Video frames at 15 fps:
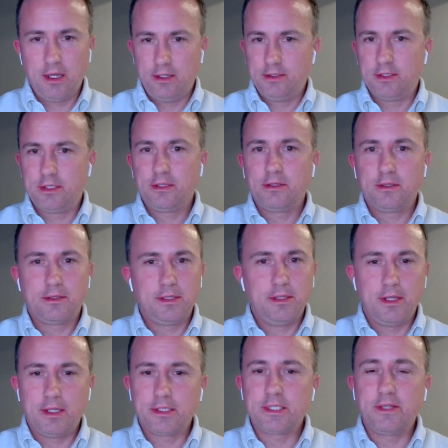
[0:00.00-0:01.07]
And
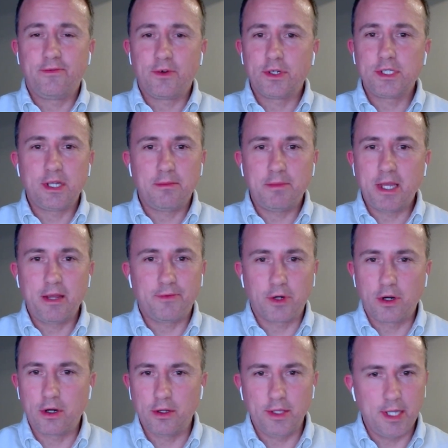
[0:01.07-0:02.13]
that's the first time I
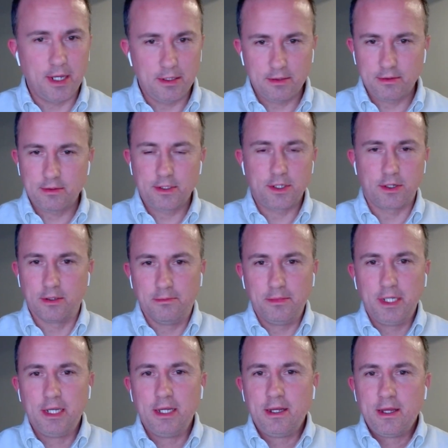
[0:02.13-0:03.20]
ever heard that term.